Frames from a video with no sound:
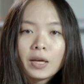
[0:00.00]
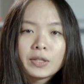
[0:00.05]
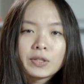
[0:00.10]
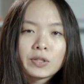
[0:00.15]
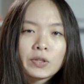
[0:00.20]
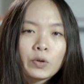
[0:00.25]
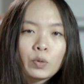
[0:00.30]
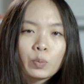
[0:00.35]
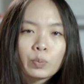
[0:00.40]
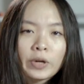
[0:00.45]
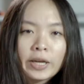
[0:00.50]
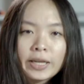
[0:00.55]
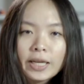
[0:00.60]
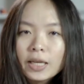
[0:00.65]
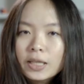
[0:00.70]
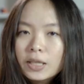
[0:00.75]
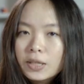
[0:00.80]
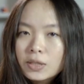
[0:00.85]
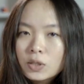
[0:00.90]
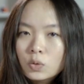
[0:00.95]
So
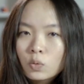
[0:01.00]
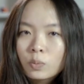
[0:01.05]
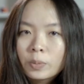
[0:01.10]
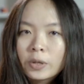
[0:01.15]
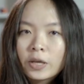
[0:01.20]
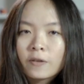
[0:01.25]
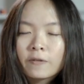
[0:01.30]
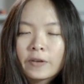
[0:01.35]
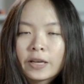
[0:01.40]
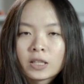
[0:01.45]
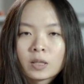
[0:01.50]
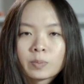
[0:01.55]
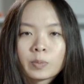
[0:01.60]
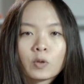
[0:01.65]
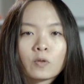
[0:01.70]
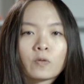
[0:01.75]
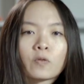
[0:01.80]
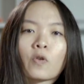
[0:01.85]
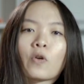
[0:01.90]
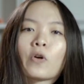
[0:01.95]
breaking news will be
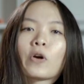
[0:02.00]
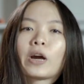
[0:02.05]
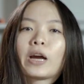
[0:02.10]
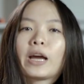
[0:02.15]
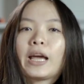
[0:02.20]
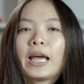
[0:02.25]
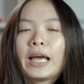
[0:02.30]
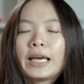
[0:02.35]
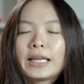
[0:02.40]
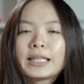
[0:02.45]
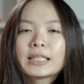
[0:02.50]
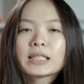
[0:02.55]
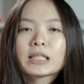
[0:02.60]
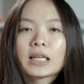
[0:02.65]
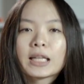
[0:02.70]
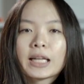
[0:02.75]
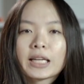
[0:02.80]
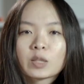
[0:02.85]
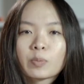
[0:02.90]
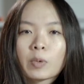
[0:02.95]
available for 80
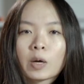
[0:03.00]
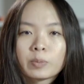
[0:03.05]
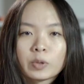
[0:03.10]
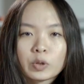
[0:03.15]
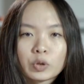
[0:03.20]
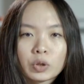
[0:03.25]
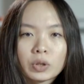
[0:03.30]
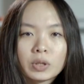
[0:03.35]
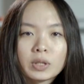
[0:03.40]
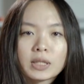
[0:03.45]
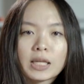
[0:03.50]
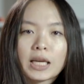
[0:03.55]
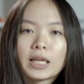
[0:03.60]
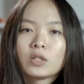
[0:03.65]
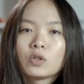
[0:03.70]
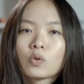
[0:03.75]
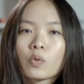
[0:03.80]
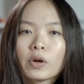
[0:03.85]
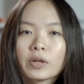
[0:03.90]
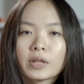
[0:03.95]
select publishers
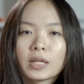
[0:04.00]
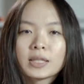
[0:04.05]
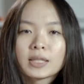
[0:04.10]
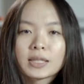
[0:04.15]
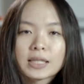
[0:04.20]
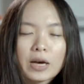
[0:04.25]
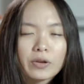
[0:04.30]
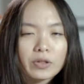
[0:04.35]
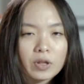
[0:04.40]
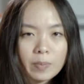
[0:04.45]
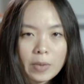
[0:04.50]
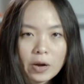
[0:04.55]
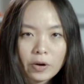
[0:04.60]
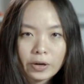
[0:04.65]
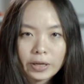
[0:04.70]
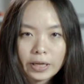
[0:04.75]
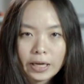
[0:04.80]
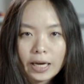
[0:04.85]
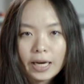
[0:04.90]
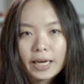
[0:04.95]
in North and South
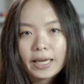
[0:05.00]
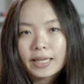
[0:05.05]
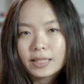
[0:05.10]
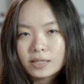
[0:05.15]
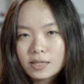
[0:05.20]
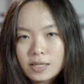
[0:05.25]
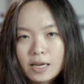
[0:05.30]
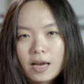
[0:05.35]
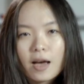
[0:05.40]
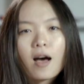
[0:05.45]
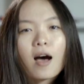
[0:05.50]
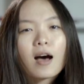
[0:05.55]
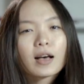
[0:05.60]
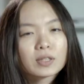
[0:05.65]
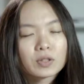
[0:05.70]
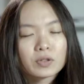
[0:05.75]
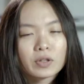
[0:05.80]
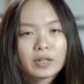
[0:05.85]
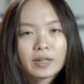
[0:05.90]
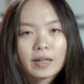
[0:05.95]
America, India,
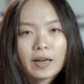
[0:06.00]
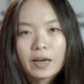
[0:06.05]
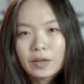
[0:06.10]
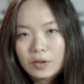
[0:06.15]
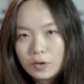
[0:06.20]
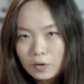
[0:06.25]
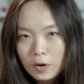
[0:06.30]
Australia, and